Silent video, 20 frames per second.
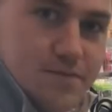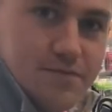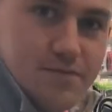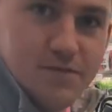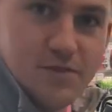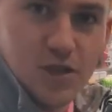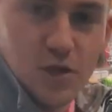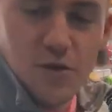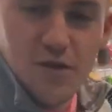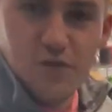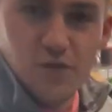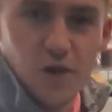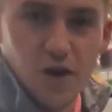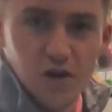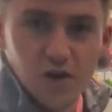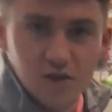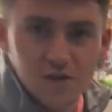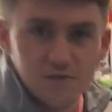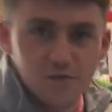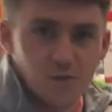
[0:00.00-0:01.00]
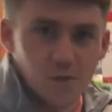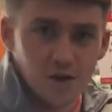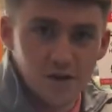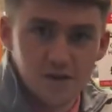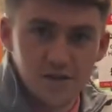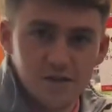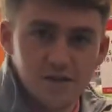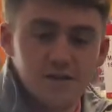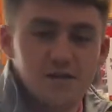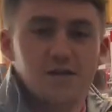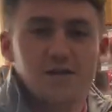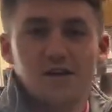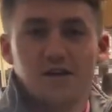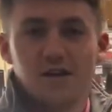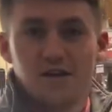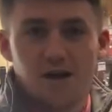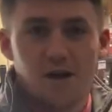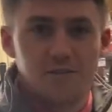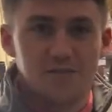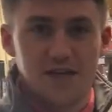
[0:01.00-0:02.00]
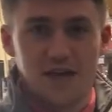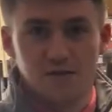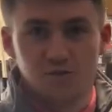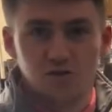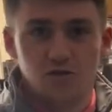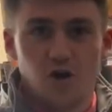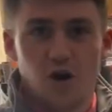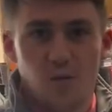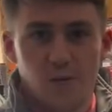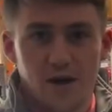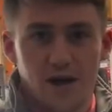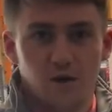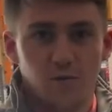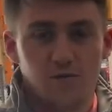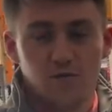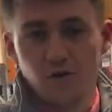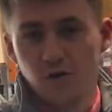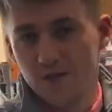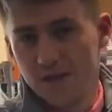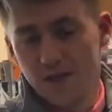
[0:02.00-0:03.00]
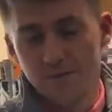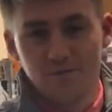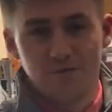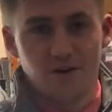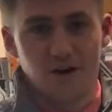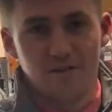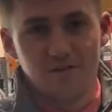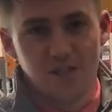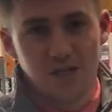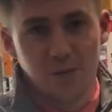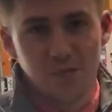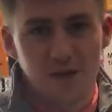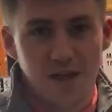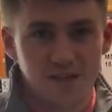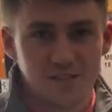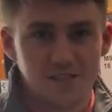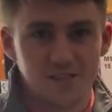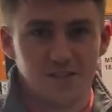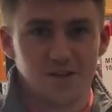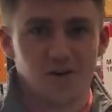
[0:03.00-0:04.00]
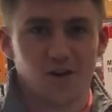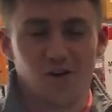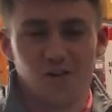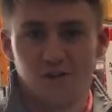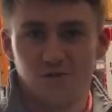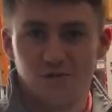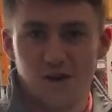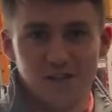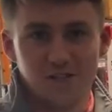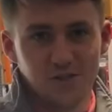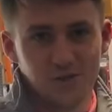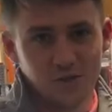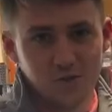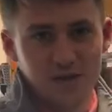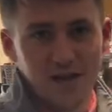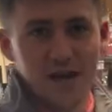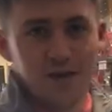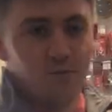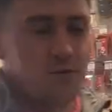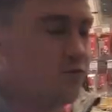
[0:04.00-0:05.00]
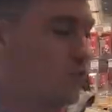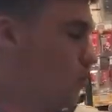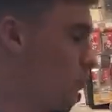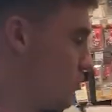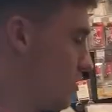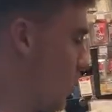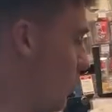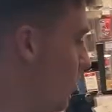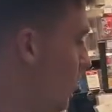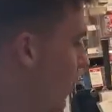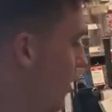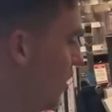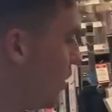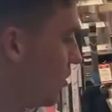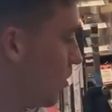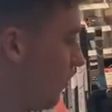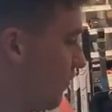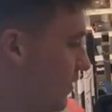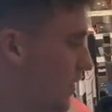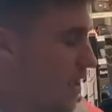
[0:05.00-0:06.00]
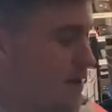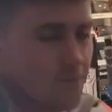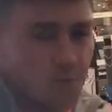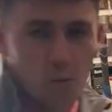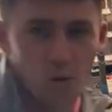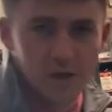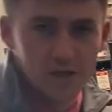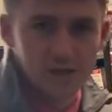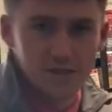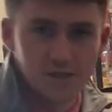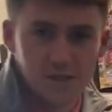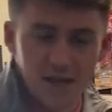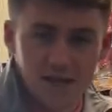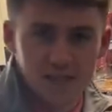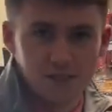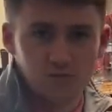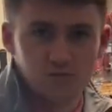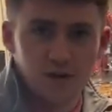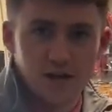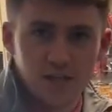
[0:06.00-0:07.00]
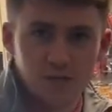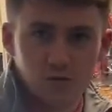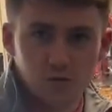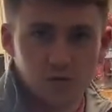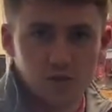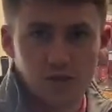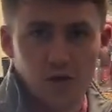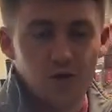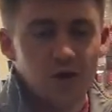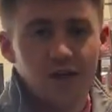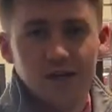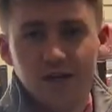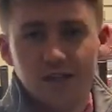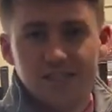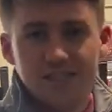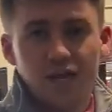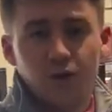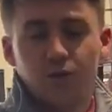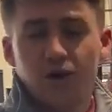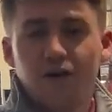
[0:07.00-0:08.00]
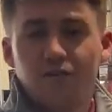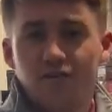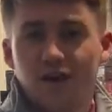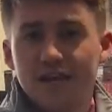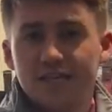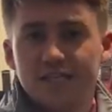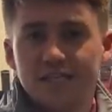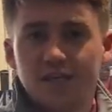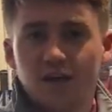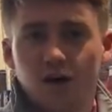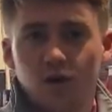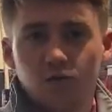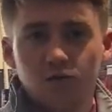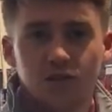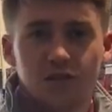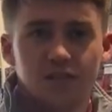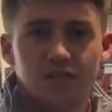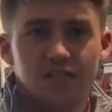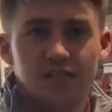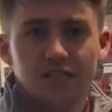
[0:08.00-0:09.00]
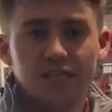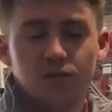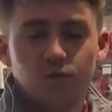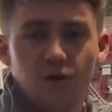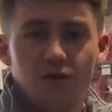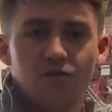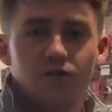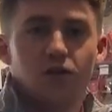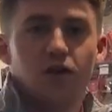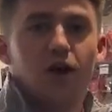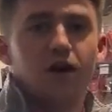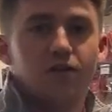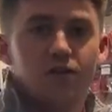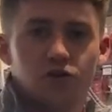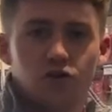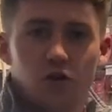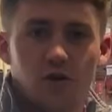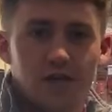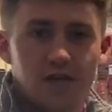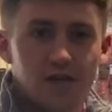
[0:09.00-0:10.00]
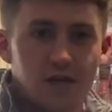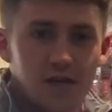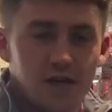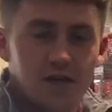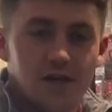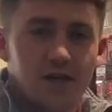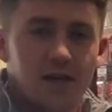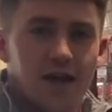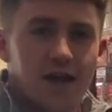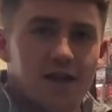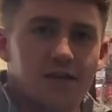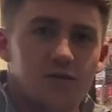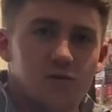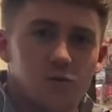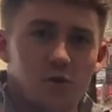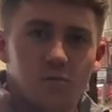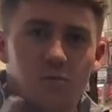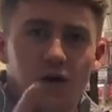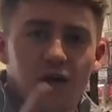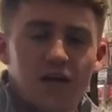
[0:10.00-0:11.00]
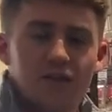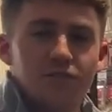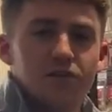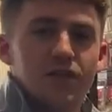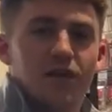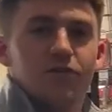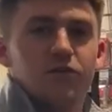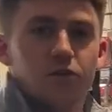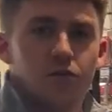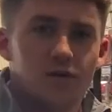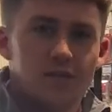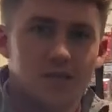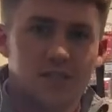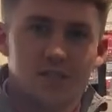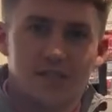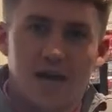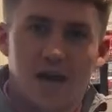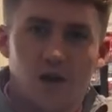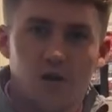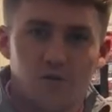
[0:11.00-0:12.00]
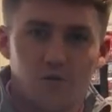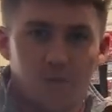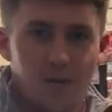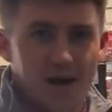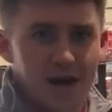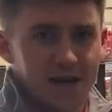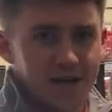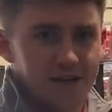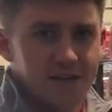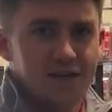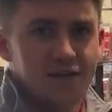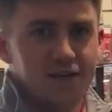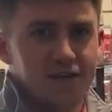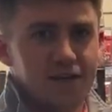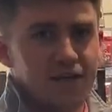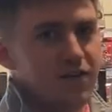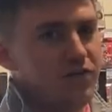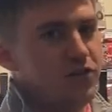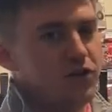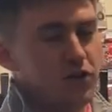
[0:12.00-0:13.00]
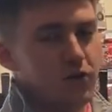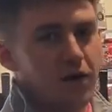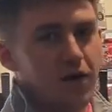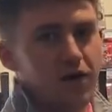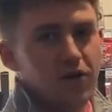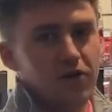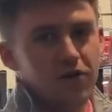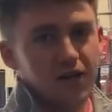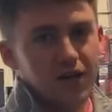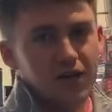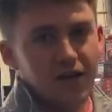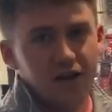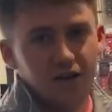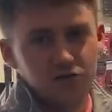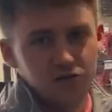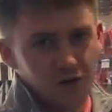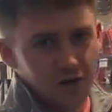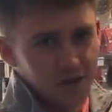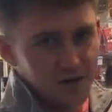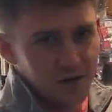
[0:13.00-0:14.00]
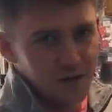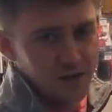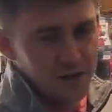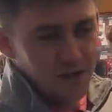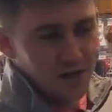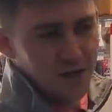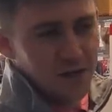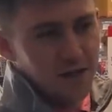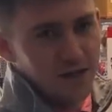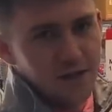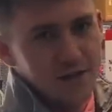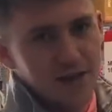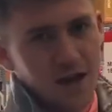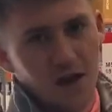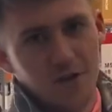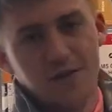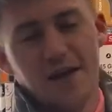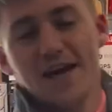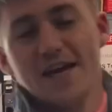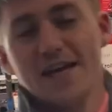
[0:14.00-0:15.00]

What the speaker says: So if you are looking for one, come down, try one out. We've got the M5 GPSs on the rentals, and we've also got the M1s as rentals. So take one out for 18 holes, see whether you like the trolley, and we might even give you a discount off a bag if you are looking at a trolley. Now that